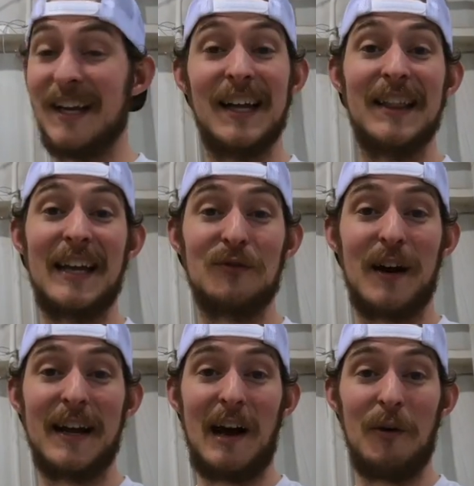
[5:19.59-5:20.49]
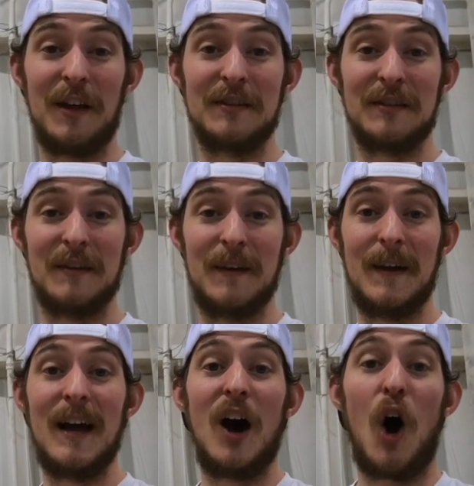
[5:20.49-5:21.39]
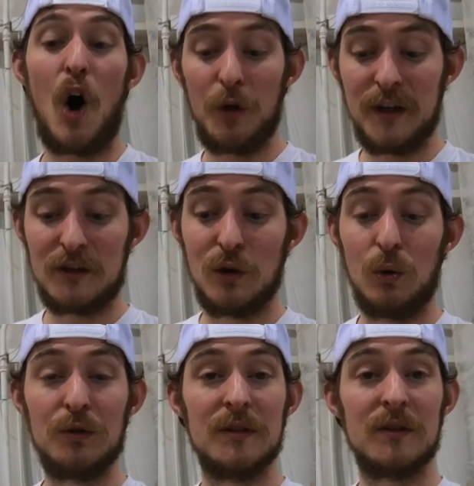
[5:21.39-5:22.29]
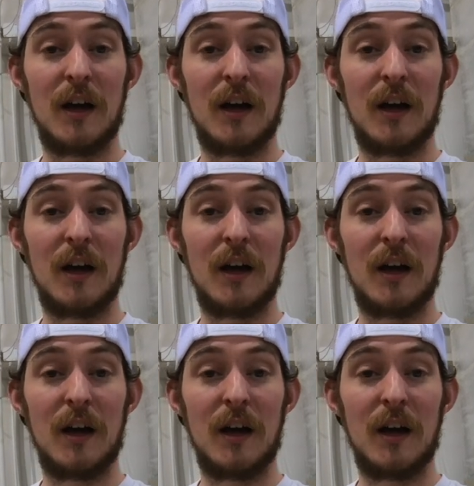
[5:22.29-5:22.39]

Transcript: Thanks for hanging out with us. All these tools and stuff